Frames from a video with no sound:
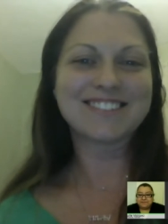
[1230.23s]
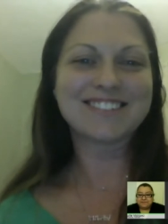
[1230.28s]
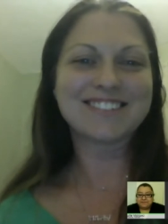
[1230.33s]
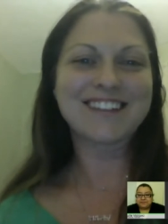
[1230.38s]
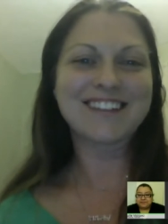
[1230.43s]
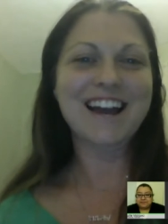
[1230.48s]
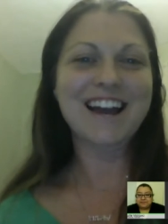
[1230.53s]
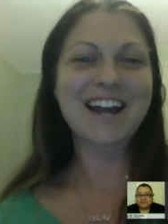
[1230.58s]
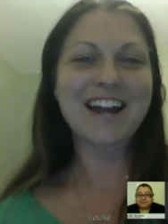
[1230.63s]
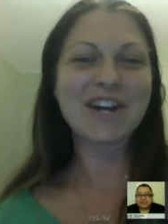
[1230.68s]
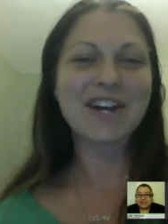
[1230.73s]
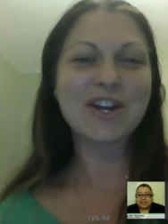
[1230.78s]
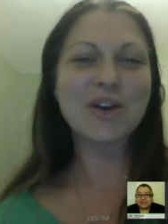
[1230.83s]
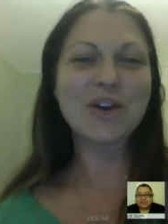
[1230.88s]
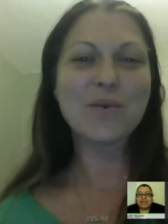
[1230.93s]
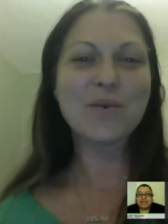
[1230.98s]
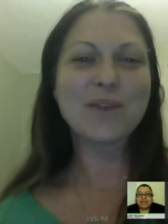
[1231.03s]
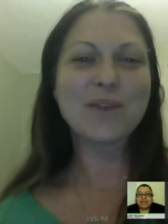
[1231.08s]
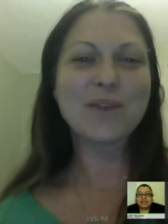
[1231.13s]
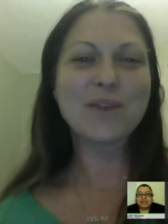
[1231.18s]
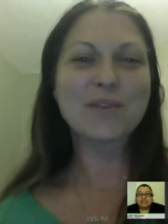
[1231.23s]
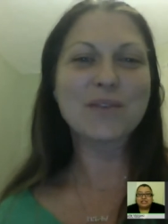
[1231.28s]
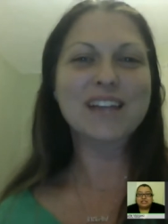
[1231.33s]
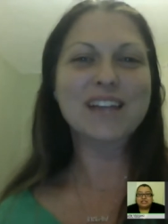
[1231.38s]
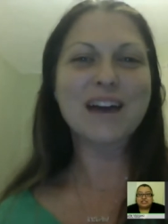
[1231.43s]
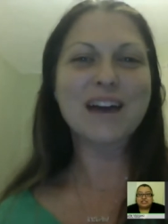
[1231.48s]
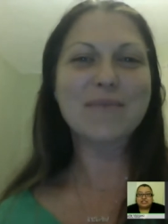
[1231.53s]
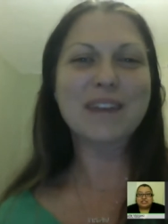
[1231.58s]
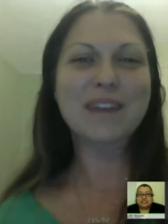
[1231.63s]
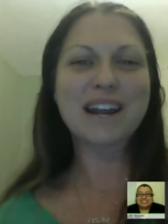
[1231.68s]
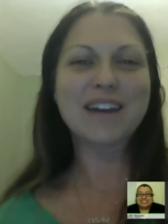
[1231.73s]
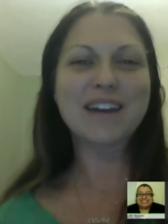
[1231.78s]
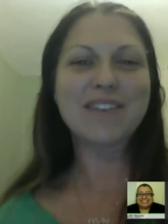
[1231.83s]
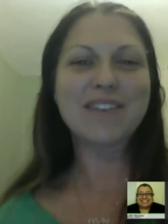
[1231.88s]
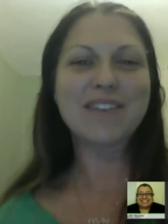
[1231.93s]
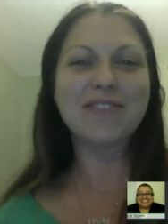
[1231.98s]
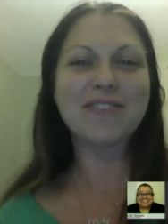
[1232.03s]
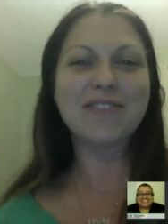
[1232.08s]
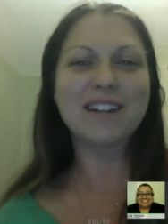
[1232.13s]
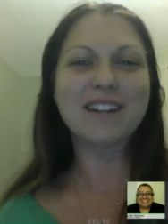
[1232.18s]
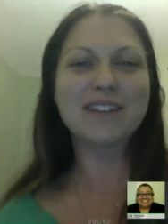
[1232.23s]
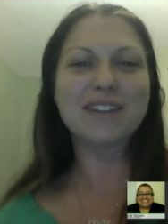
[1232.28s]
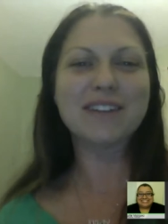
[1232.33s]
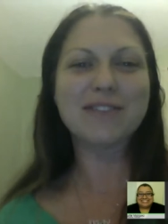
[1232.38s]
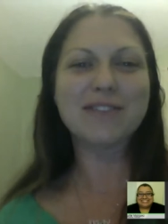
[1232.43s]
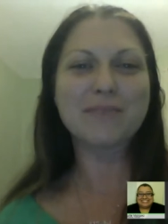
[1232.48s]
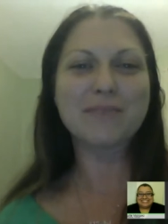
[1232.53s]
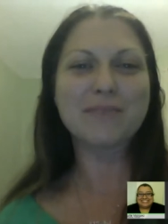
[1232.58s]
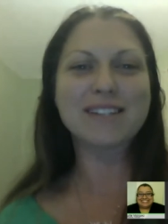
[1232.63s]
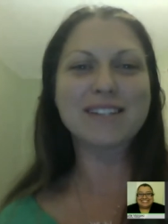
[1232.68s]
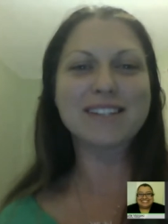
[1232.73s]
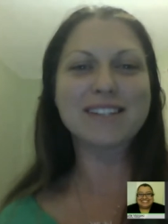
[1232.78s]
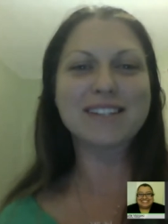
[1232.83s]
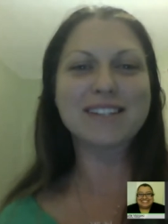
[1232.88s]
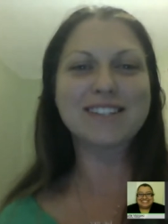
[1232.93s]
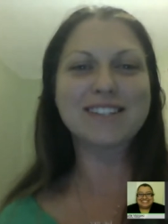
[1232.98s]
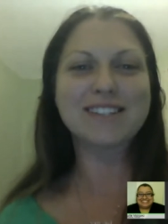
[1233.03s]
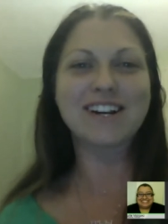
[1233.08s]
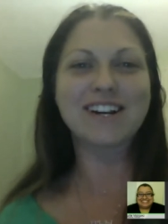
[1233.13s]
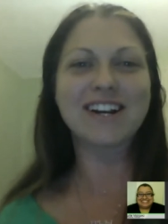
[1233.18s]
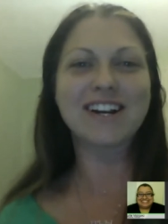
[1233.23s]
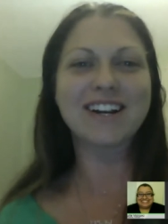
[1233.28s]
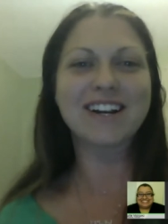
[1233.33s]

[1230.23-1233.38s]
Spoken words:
I knew one was coming. I could feel it from my sister.